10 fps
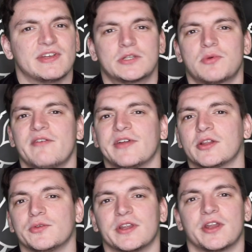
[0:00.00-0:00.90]
this is where I've
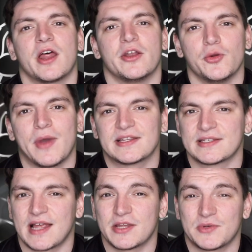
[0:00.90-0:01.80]
included a new
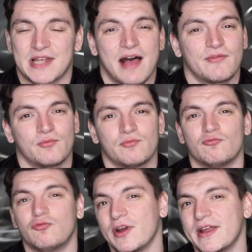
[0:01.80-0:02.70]
exercise which I haven't
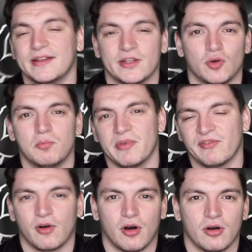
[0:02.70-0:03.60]
really done
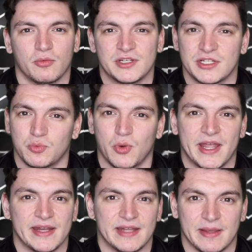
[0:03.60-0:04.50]
before, which is
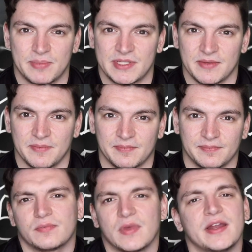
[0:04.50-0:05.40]
weighted dips.
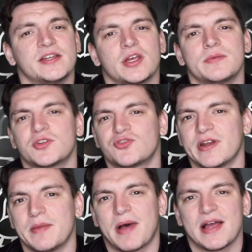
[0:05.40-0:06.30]
And in terms of
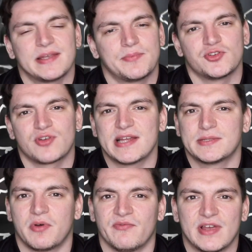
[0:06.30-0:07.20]
training bicep and
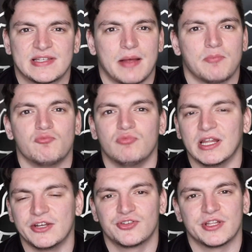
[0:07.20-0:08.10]
tricep on this,
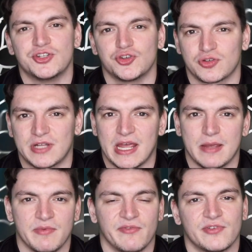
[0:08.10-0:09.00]
I'm literally just
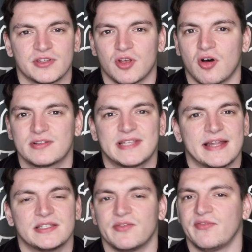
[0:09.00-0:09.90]
aiming for sort of
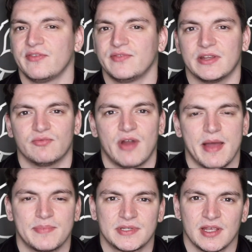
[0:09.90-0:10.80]
10 to 15
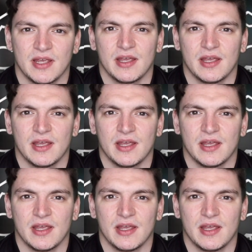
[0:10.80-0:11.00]
reps,